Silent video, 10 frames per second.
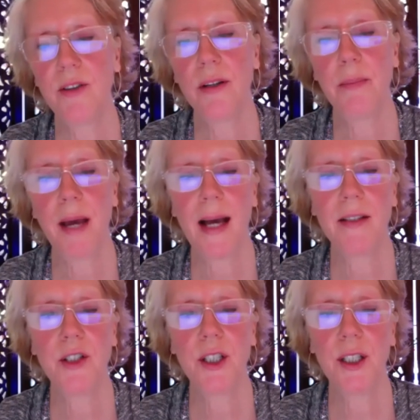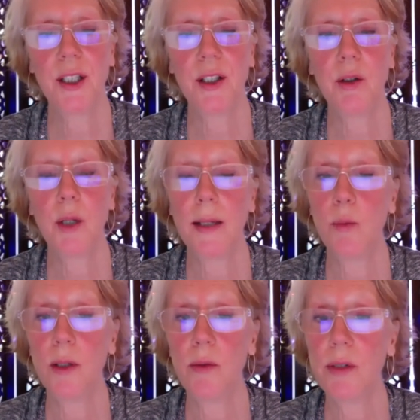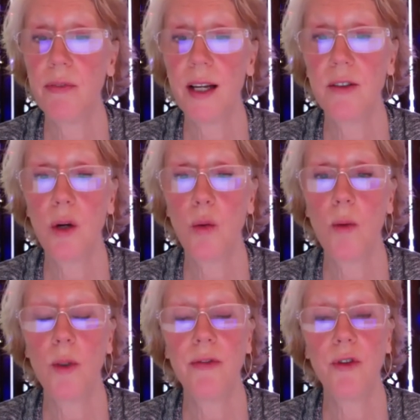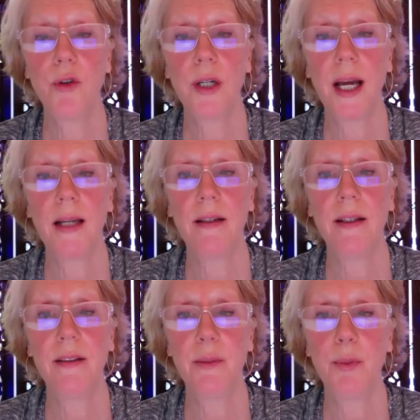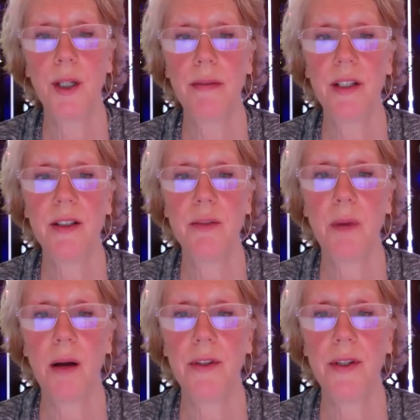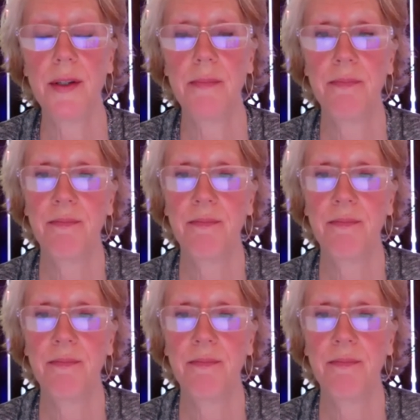on the past year and we reflect on what we've created in the previous months.